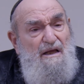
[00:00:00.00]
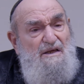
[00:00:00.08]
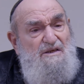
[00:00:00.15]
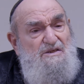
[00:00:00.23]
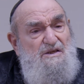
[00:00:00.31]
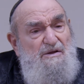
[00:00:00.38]

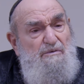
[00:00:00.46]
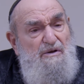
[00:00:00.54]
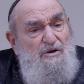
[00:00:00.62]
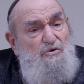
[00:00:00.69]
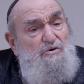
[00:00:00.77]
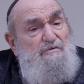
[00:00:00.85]
Is there a
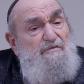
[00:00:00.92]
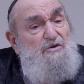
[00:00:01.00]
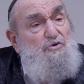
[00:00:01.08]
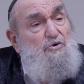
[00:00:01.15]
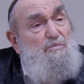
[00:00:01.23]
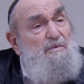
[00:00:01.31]
Nurim
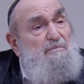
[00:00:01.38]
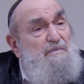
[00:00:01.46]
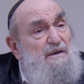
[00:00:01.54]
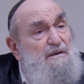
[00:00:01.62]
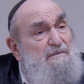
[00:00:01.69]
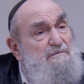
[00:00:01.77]
V'tumim?
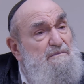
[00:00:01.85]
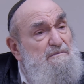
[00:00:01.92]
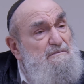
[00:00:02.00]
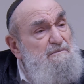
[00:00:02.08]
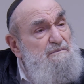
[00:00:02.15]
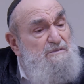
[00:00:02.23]

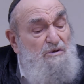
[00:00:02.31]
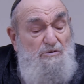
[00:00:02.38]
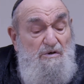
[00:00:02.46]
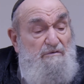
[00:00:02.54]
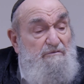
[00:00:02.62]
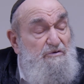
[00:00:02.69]
no
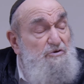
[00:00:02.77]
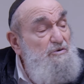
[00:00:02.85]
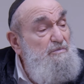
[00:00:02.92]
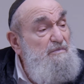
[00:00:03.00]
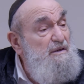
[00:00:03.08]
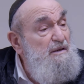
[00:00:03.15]
room
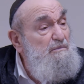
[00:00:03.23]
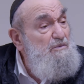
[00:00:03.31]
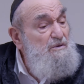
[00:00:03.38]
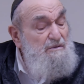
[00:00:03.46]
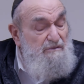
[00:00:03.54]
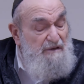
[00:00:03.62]
between
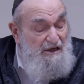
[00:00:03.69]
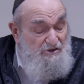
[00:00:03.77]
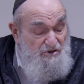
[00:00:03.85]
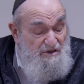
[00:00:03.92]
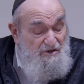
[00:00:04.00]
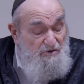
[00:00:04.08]
anymore.
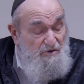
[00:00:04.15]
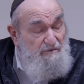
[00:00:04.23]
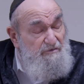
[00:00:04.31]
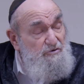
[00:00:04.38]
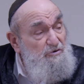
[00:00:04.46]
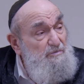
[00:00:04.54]
Rashi says
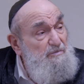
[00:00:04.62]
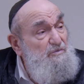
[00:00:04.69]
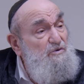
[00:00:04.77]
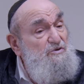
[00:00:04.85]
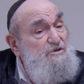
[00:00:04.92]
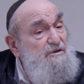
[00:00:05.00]
room
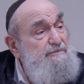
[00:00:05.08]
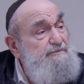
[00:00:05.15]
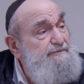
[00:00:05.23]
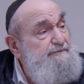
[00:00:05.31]
between also.